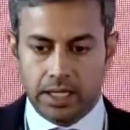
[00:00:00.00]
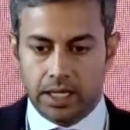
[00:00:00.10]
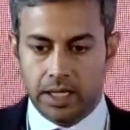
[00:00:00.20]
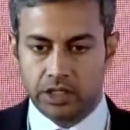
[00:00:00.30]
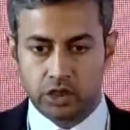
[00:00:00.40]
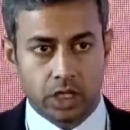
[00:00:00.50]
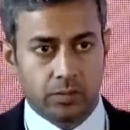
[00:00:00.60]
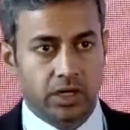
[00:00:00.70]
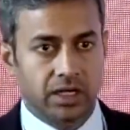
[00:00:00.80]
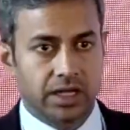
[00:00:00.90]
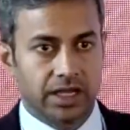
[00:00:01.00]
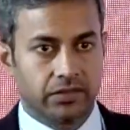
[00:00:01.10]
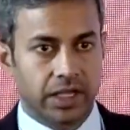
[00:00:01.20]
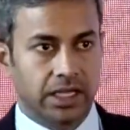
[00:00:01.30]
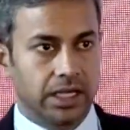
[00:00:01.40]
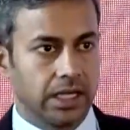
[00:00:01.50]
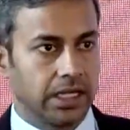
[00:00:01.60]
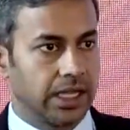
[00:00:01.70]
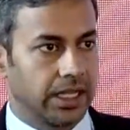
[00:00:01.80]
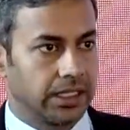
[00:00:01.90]
The short product life cycle,
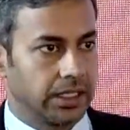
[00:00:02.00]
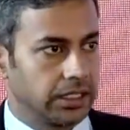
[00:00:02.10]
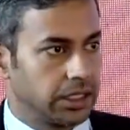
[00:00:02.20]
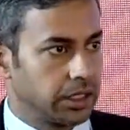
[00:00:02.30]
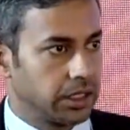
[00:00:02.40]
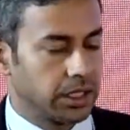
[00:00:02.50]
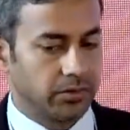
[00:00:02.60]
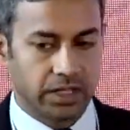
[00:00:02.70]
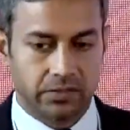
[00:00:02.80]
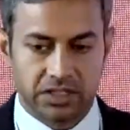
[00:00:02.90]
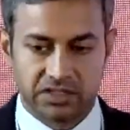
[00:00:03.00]
again, I think this is something which